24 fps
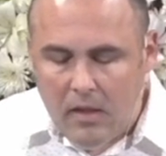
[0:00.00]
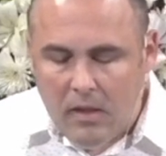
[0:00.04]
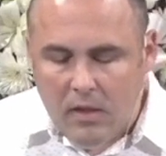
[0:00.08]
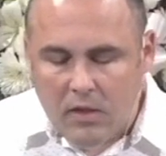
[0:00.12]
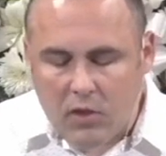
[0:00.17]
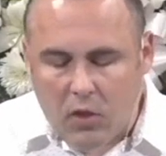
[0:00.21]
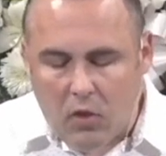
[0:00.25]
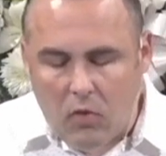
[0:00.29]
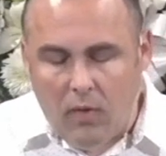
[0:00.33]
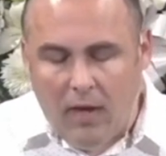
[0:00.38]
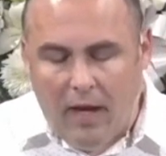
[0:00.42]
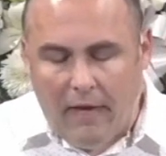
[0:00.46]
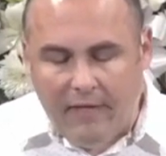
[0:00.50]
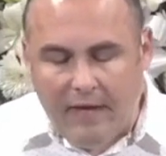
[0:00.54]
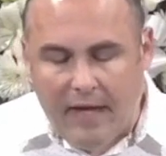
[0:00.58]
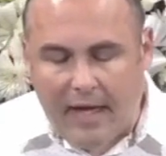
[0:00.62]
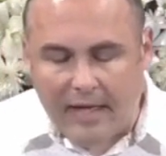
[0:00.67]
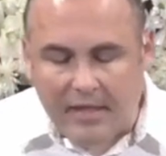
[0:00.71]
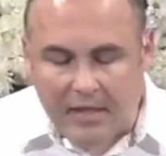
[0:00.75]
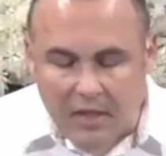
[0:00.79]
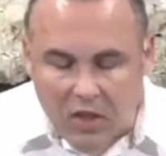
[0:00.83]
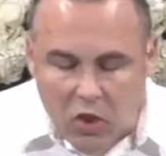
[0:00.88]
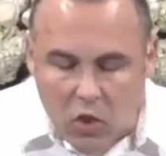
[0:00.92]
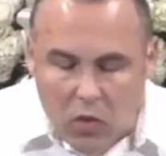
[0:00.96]
So we have to
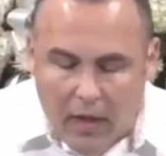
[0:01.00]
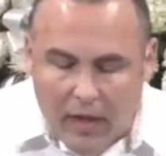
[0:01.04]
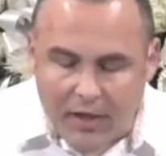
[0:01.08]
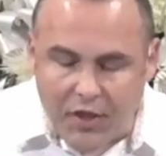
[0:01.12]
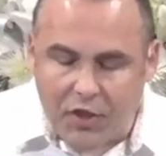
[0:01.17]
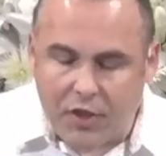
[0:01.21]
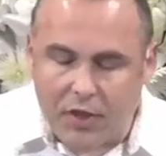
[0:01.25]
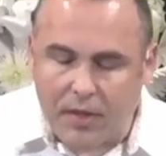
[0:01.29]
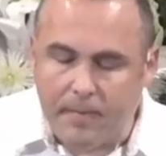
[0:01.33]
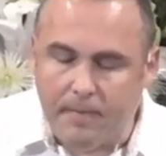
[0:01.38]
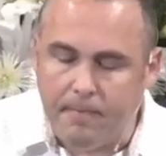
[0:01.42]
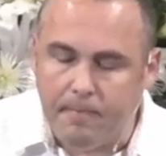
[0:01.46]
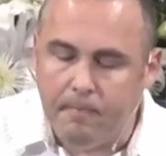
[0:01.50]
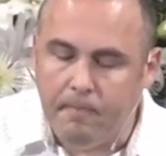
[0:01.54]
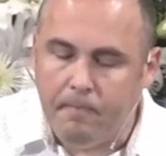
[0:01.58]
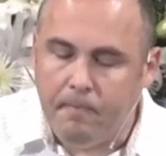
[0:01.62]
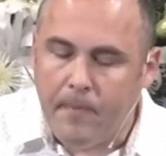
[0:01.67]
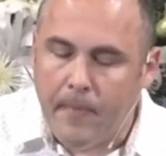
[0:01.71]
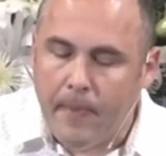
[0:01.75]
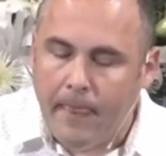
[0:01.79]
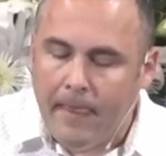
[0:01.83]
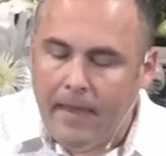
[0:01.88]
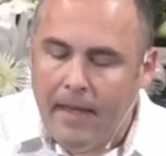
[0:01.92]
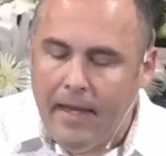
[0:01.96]
ask this question
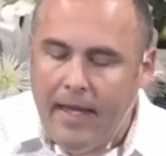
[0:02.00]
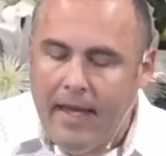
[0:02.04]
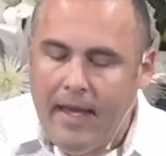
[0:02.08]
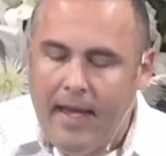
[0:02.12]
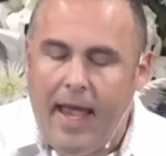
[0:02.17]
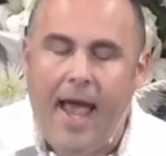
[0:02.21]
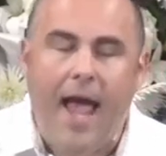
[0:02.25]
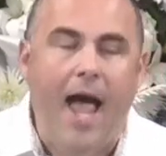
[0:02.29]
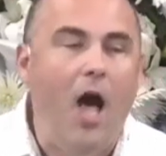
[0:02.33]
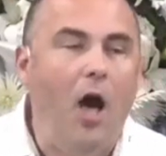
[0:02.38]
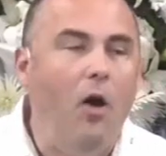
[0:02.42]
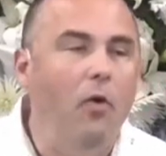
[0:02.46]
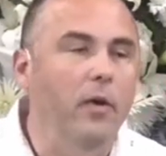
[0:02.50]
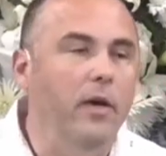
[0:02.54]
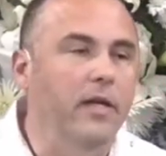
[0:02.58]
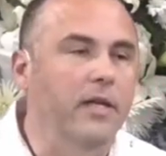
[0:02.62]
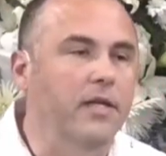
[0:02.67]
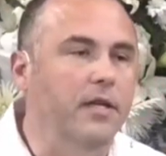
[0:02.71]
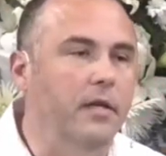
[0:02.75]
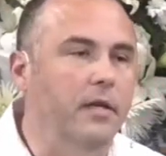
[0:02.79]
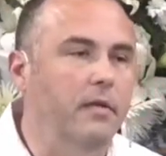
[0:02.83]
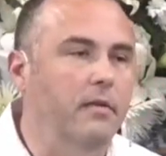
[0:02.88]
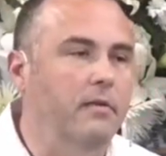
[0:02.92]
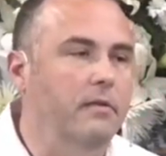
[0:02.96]
How
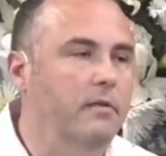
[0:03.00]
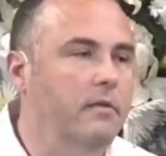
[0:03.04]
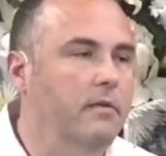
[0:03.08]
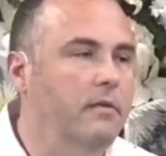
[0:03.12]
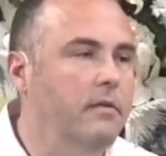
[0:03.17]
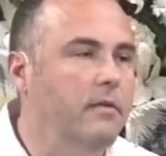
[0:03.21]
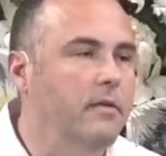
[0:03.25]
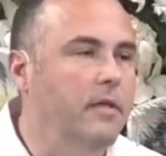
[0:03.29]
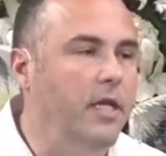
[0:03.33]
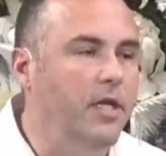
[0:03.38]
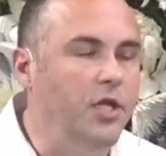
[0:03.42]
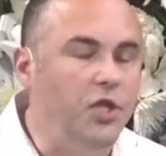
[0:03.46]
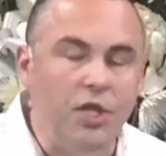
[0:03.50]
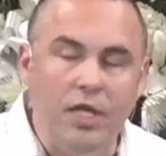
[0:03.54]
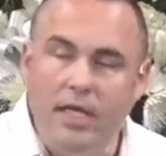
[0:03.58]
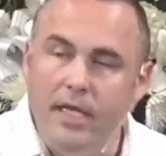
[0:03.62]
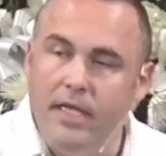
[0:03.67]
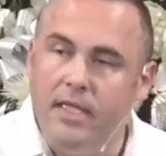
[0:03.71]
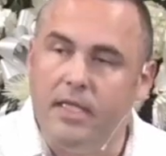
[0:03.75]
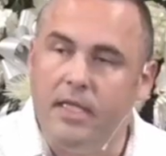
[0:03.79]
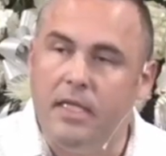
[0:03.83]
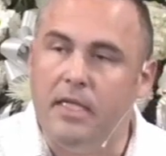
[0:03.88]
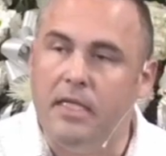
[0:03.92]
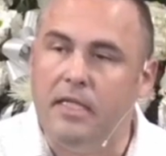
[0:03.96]
is it that
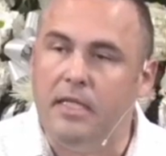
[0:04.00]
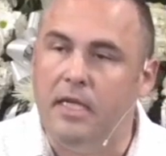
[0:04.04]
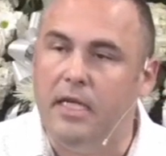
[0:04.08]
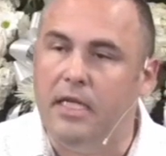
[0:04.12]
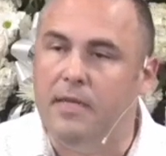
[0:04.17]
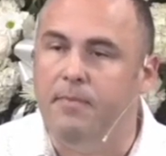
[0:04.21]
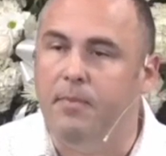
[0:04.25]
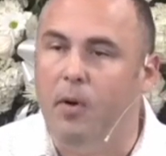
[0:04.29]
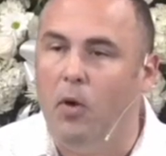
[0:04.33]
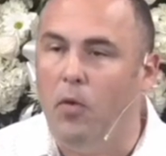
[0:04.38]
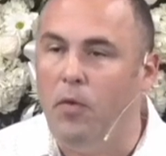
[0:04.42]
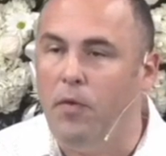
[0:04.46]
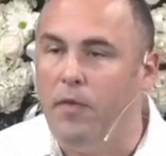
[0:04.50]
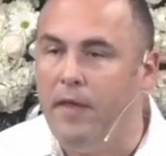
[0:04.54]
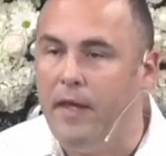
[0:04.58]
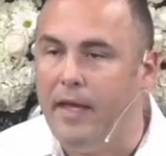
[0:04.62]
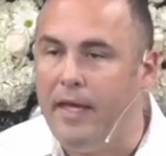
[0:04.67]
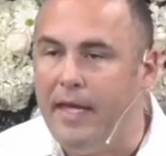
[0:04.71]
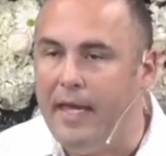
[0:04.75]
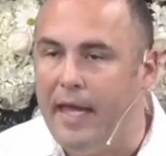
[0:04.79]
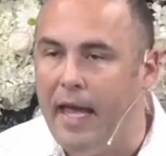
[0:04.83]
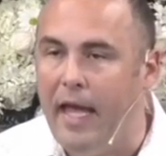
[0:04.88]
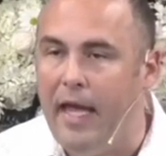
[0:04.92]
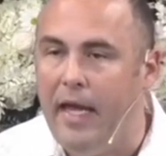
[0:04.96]
Jesus is both the
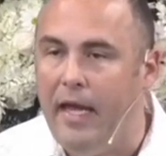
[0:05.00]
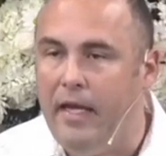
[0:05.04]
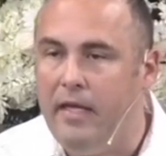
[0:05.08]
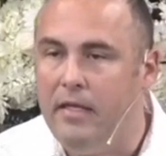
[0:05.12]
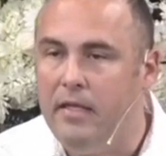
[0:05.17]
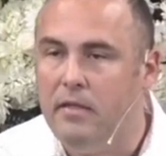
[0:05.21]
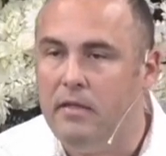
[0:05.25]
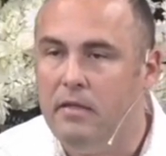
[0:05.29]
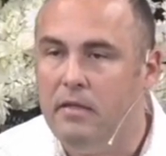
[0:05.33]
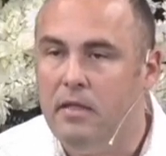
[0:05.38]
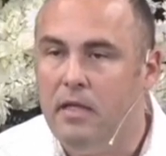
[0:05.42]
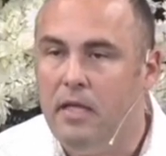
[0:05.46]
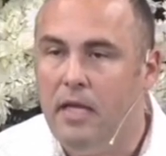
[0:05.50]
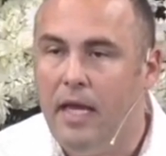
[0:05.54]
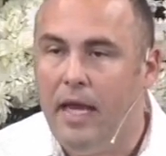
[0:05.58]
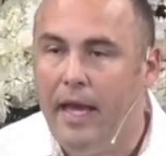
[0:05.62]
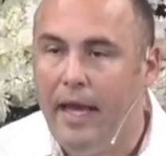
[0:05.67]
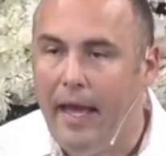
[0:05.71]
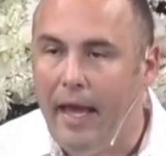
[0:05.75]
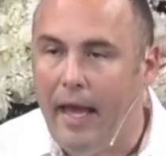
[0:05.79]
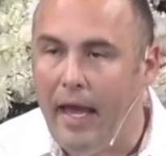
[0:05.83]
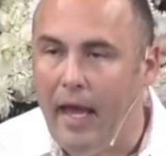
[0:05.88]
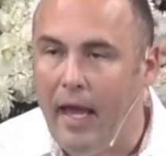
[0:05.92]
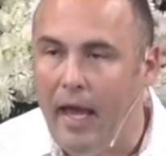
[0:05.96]
gate
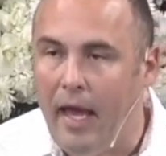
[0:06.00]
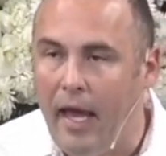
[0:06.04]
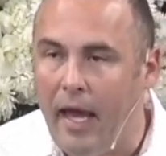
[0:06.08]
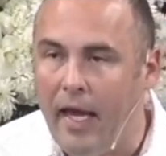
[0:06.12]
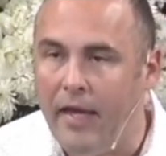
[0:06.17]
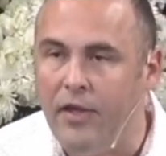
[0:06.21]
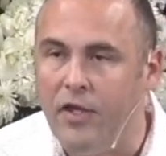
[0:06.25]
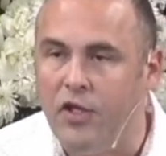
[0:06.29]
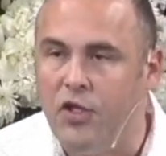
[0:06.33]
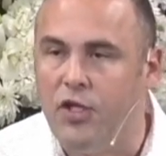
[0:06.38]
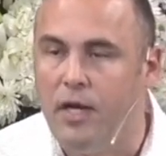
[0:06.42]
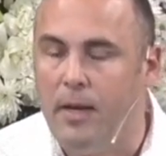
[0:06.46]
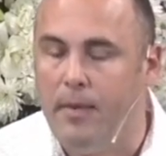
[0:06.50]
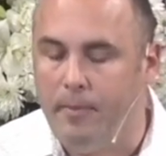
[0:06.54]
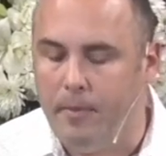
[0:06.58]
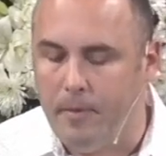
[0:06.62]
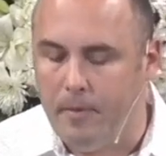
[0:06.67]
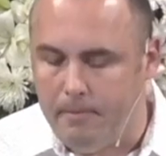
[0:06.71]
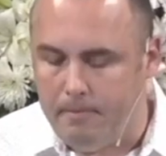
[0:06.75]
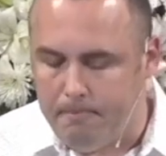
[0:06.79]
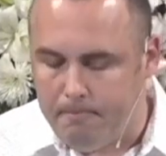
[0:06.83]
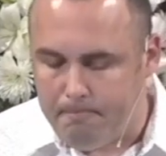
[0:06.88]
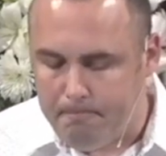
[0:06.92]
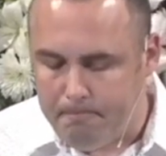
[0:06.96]
and the shepherd?